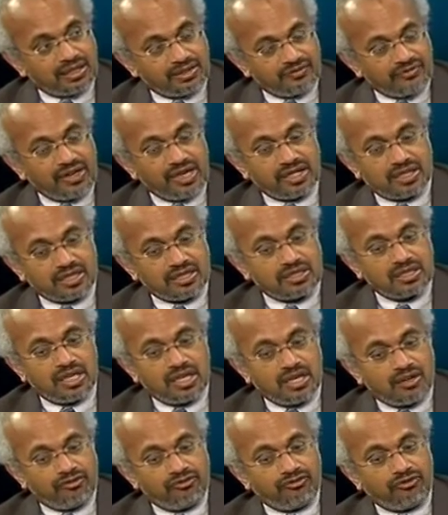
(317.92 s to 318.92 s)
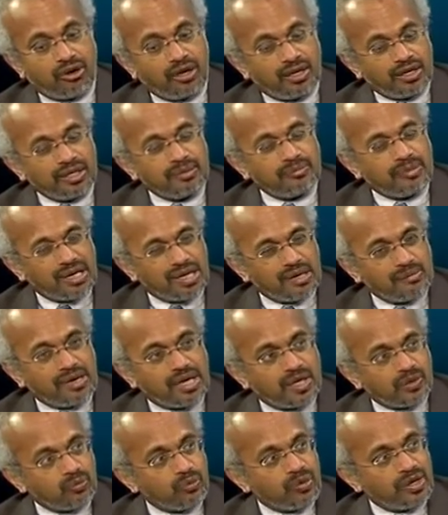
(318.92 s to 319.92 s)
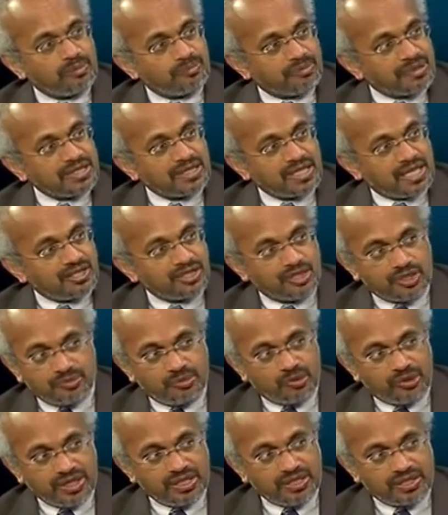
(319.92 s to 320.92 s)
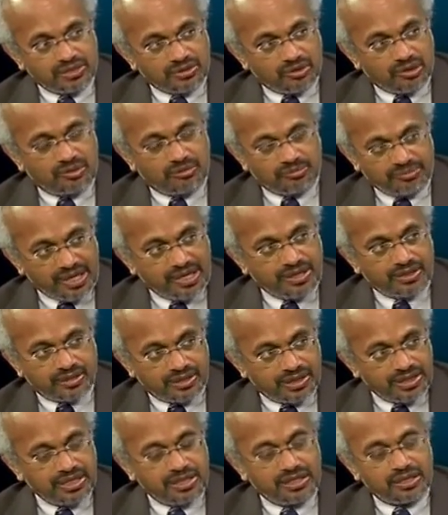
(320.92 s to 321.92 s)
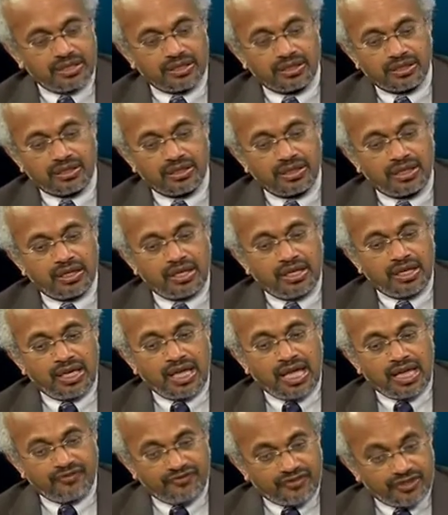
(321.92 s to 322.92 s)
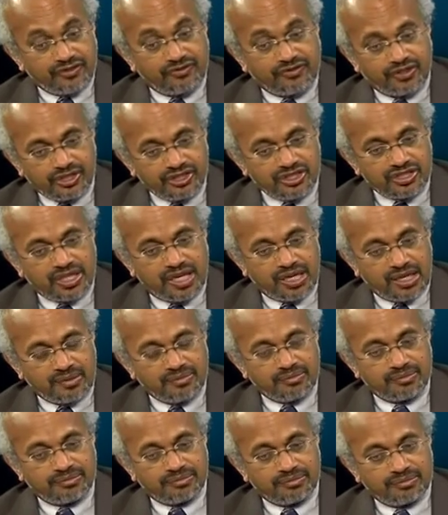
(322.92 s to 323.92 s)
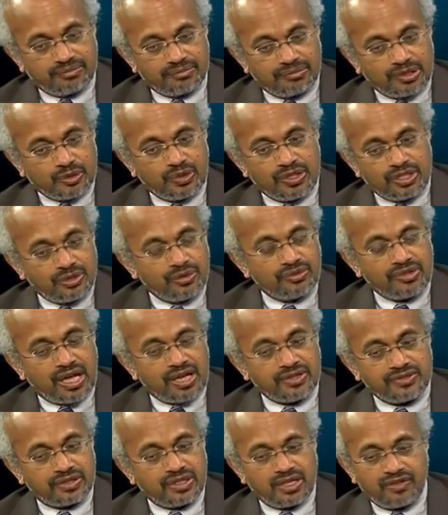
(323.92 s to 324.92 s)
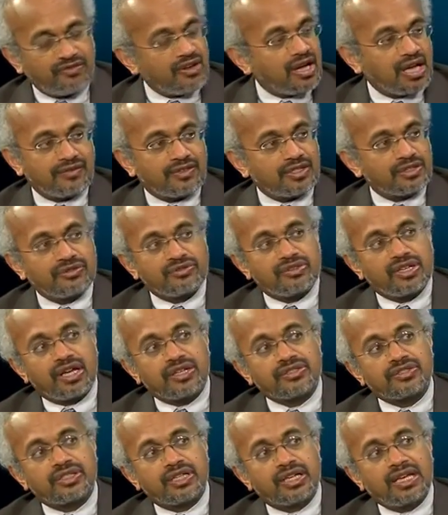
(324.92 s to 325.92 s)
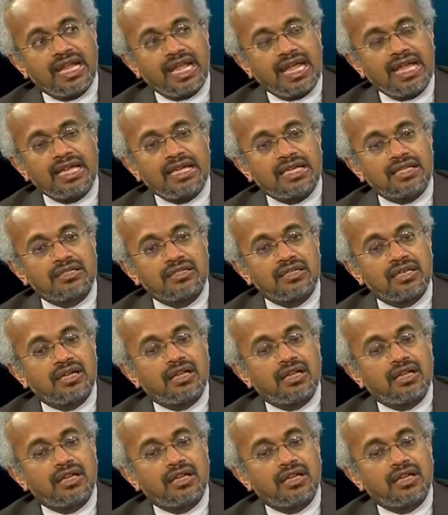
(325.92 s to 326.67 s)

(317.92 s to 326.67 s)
In fact, it's falling by about one percentage point or better a year. And for the first time, between 2005 and 2008,